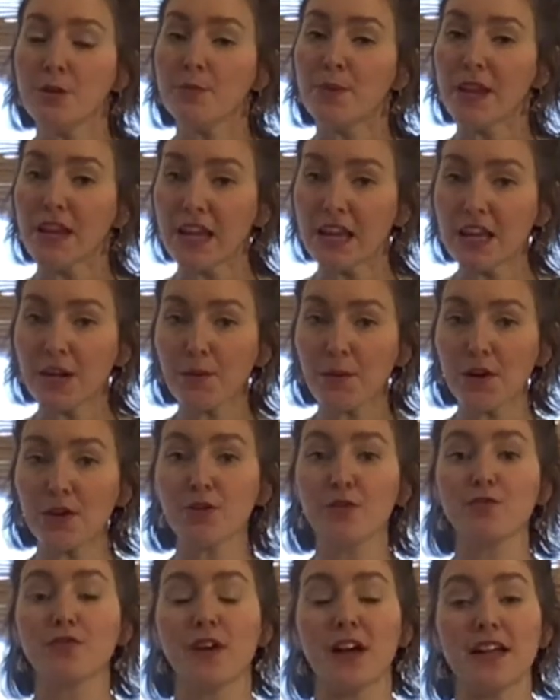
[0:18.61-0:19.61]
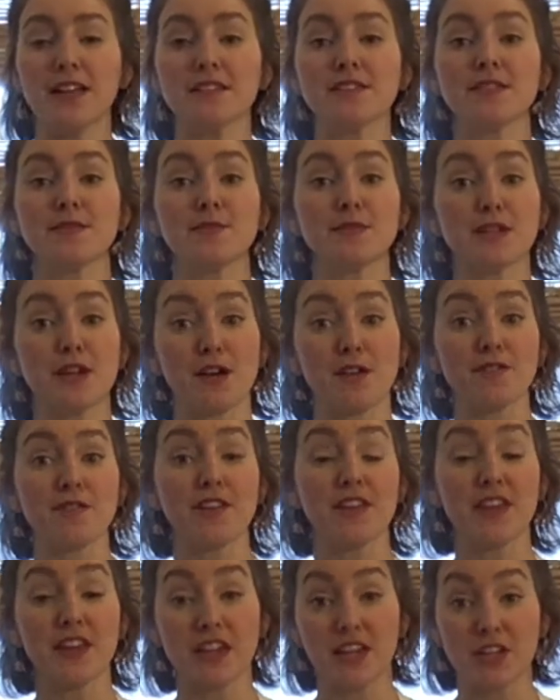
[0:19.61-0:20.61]
but anyone who finds themselves
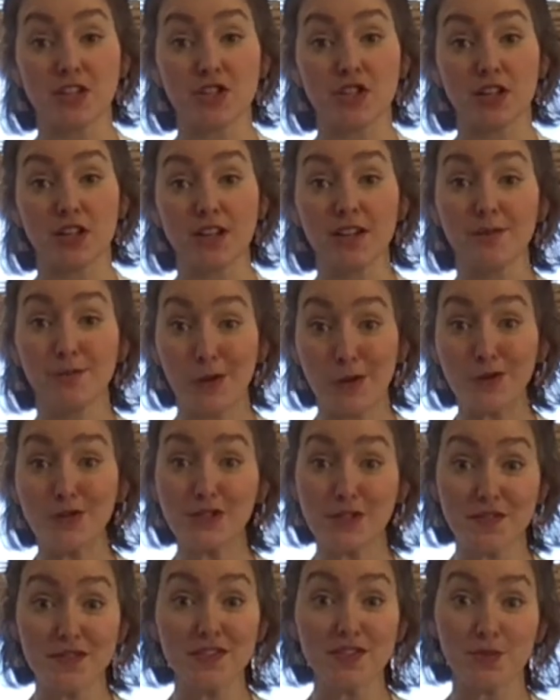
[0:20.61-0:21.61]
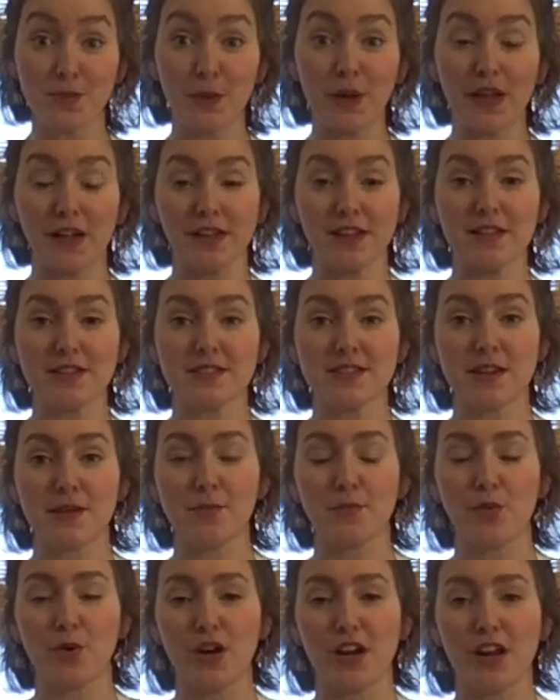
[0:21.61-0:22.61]
in the kitchen, and most of us will at
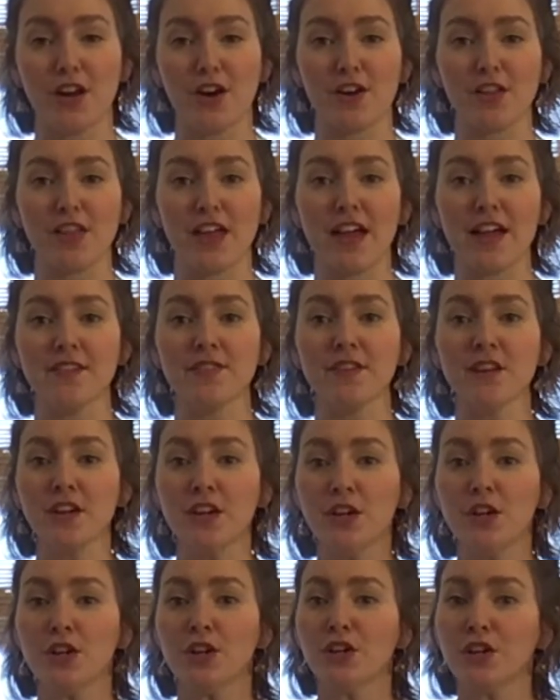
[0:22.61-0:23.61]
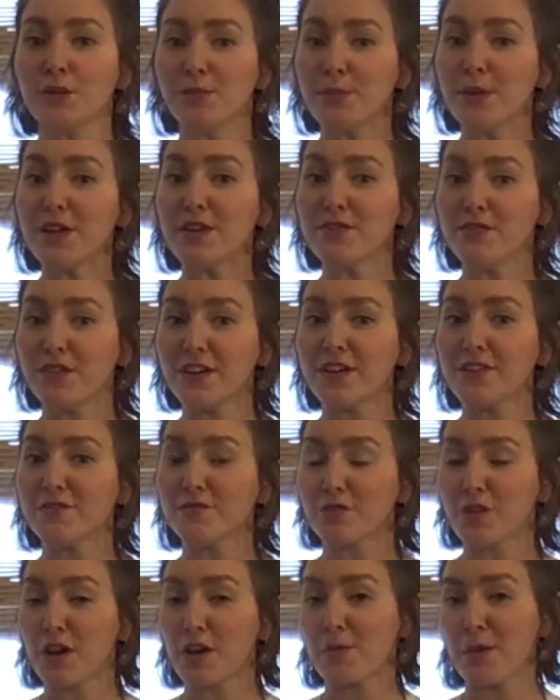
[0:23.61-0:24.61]
some point in our life, could benefit
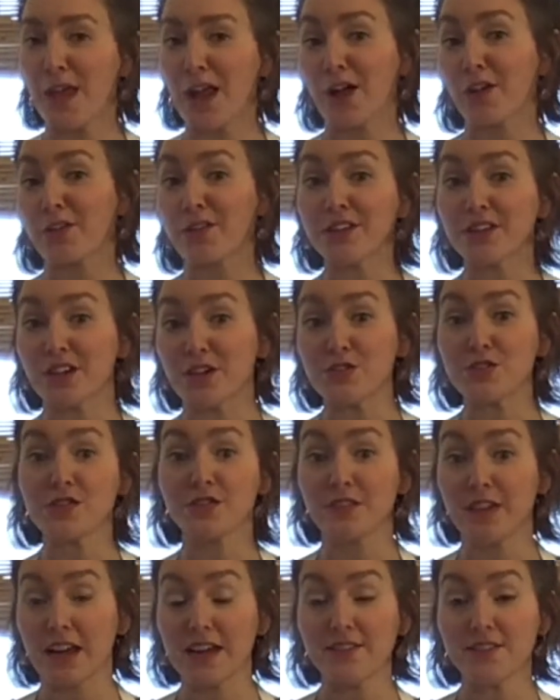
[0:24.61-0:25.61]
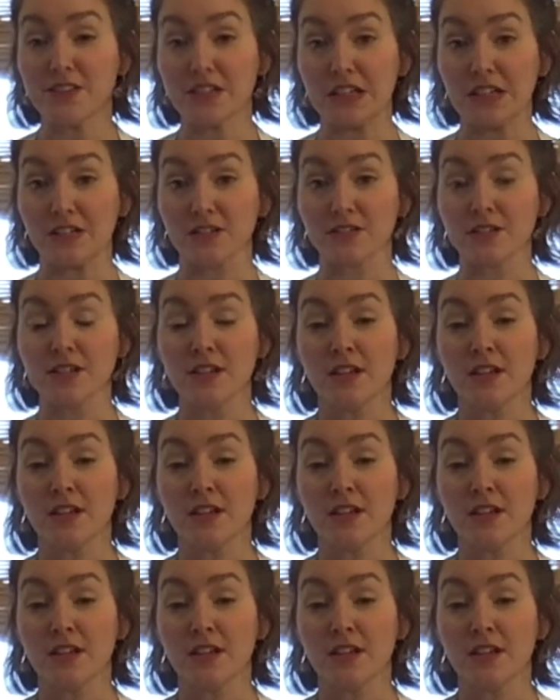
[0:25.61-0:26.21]
from a healthy dose of knife skills.